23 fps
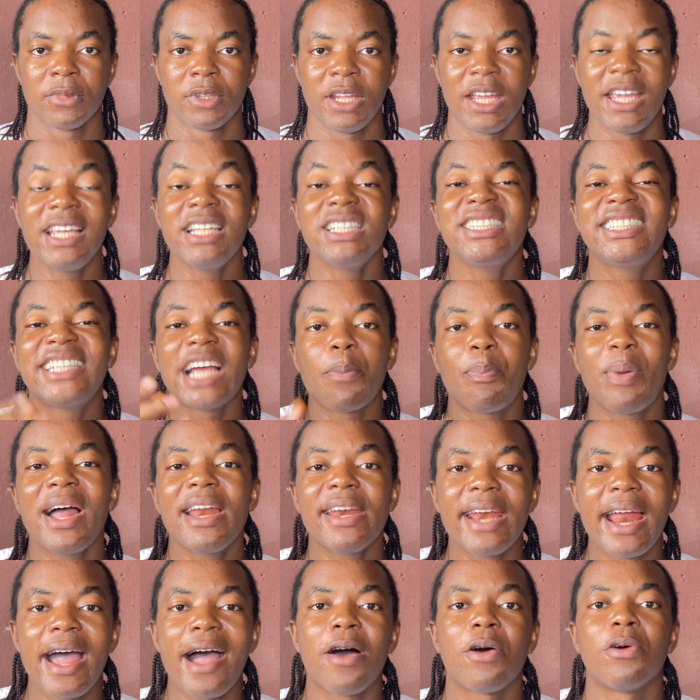In
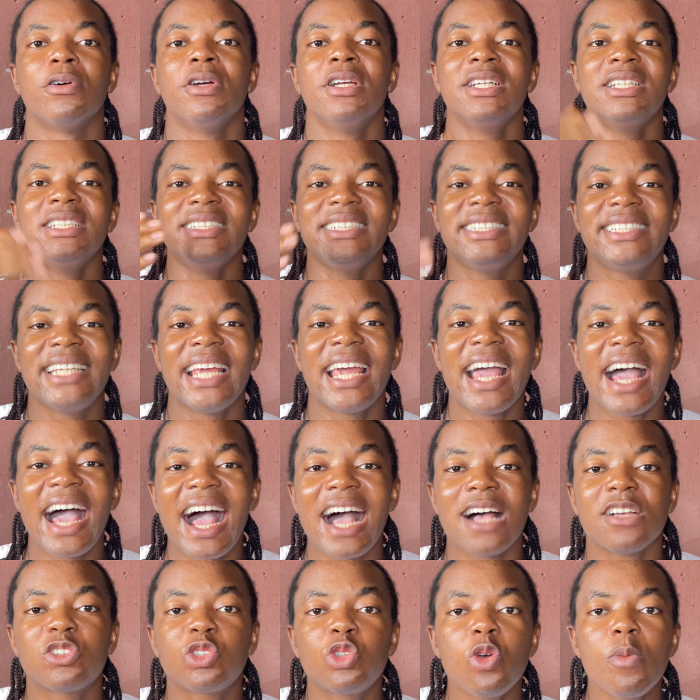Japan now, there
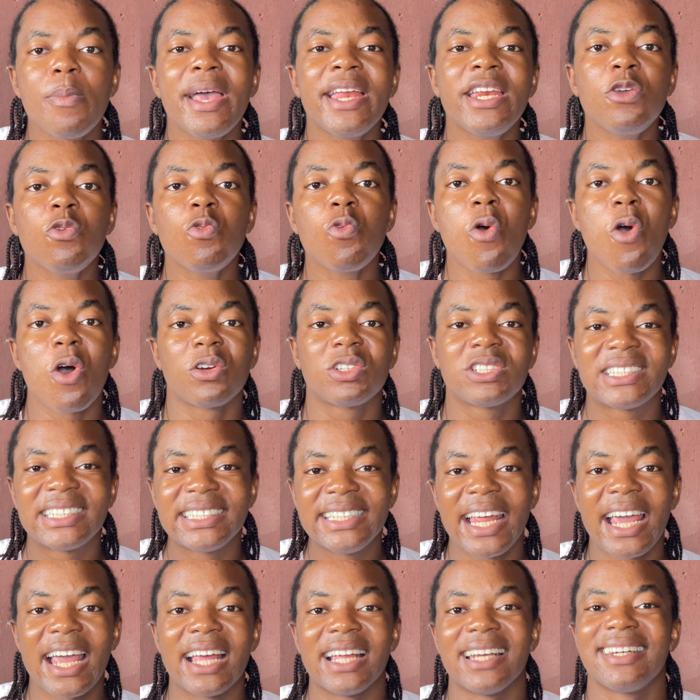are so many words
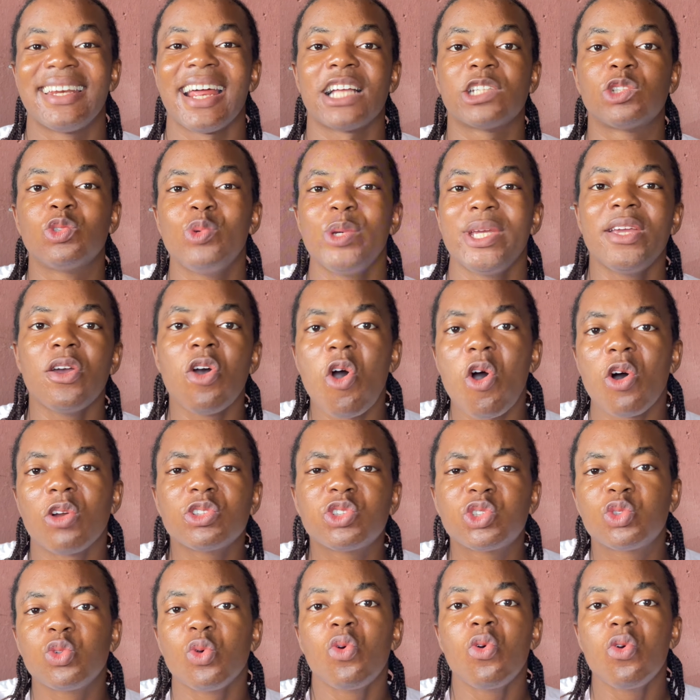there that we
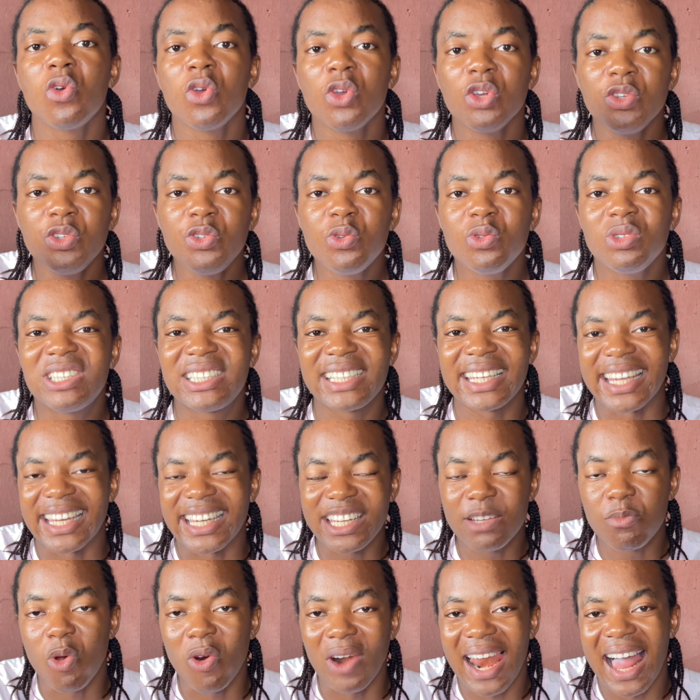also use in
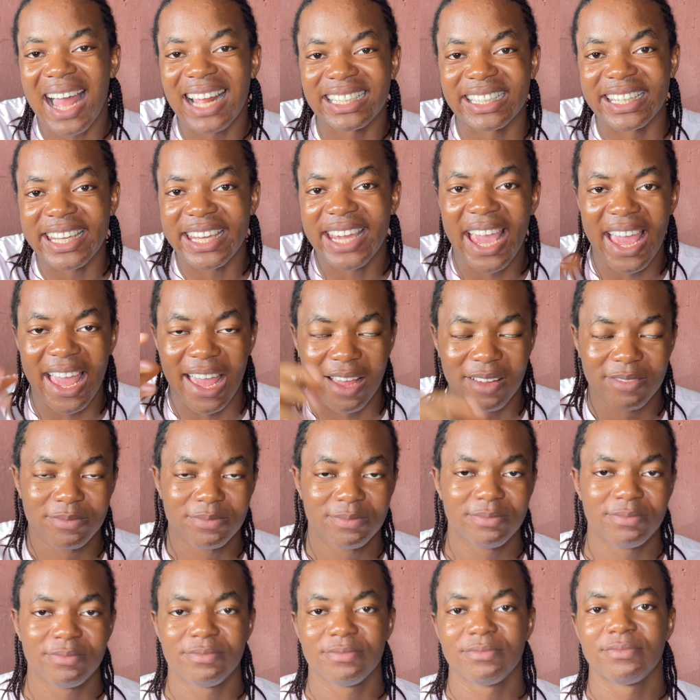Igbo land here.
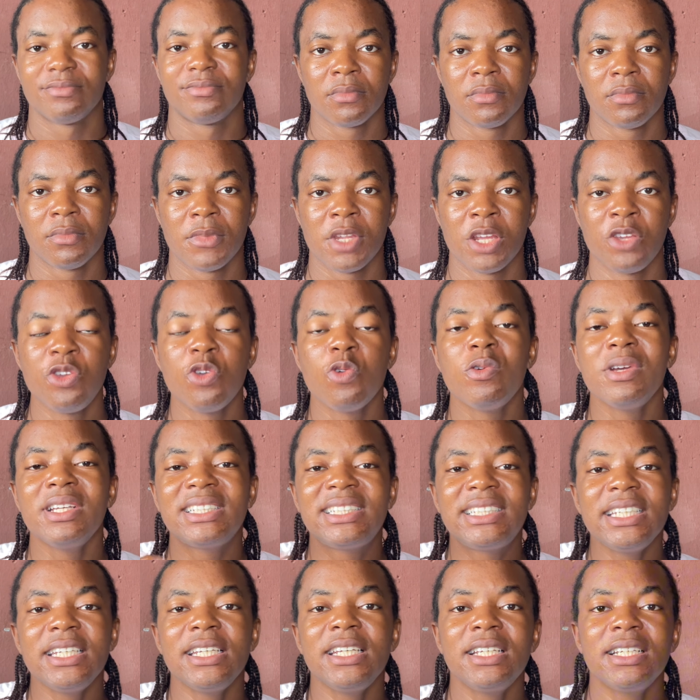You will
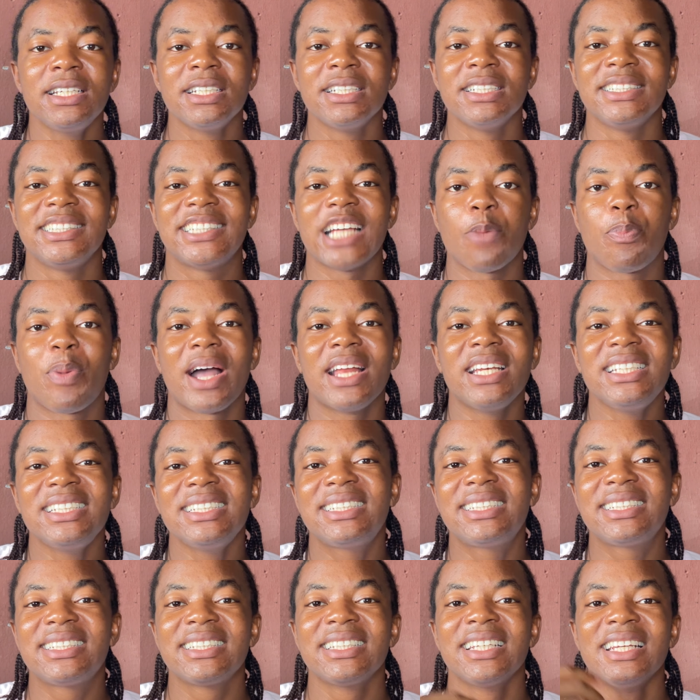see
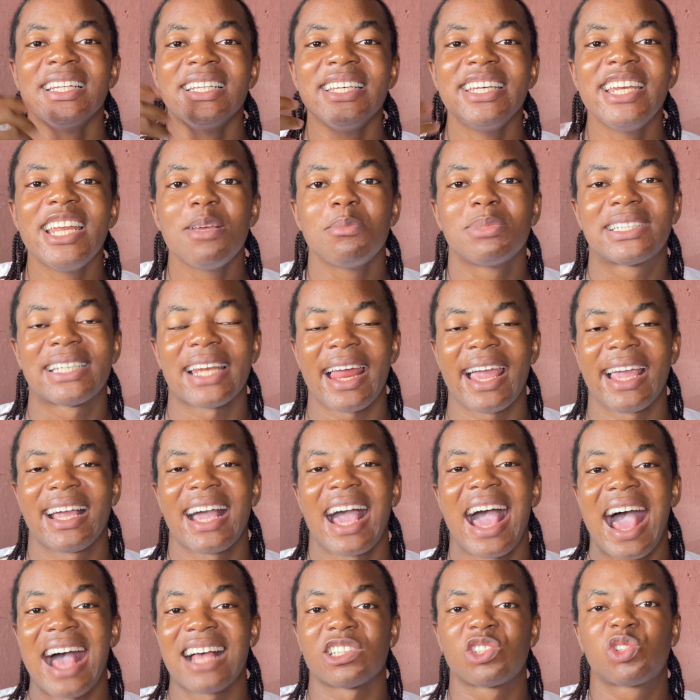Japanese names like
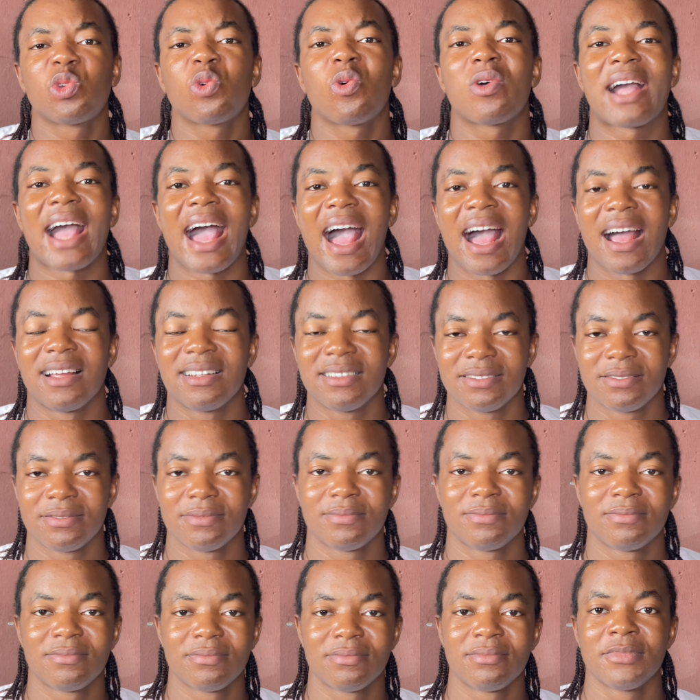Azoka,
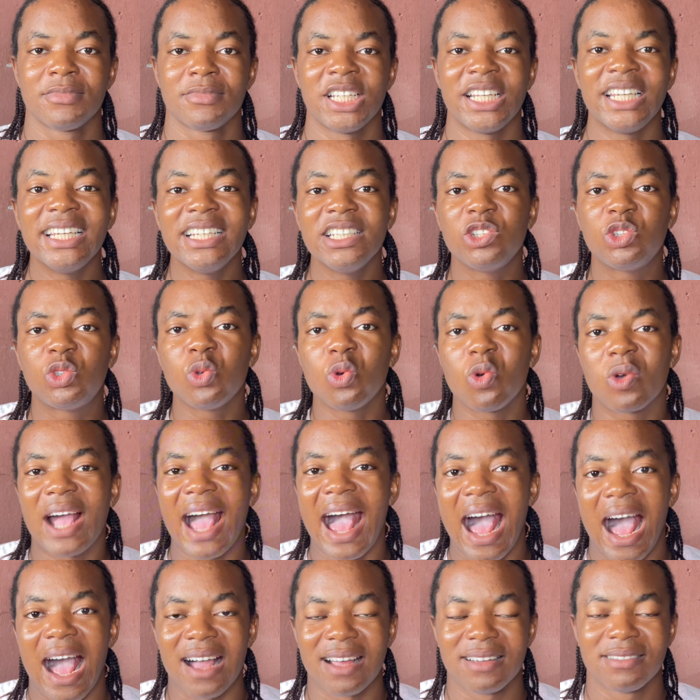
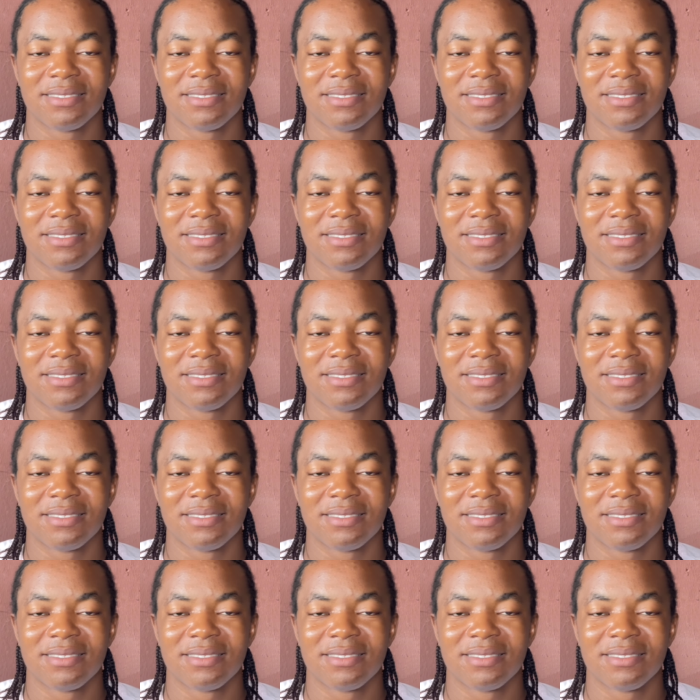Izuka,